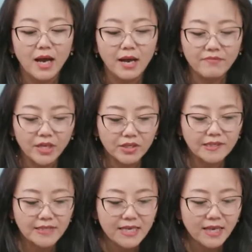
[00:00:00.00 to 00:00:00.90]
they're
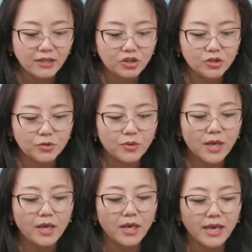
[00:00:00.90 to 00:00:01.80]
seeking to
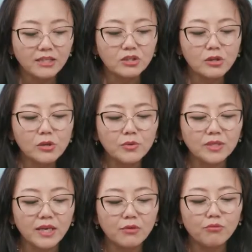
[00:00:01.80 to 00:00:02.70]
exclude
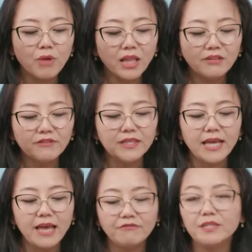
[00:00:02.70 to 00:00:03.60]
irrelevant
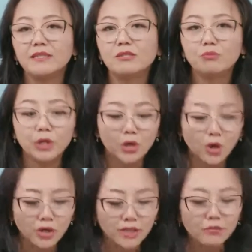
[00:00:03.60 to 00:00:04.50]
evidence
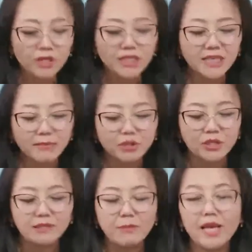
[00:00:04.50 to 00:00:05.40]
regarding
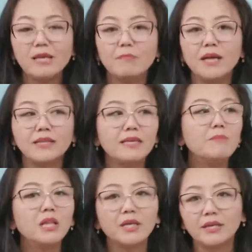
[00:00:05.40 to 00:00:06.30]
redemptions paid by the
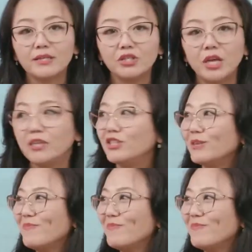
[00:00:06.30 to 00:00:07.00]
Himalaya Exchange.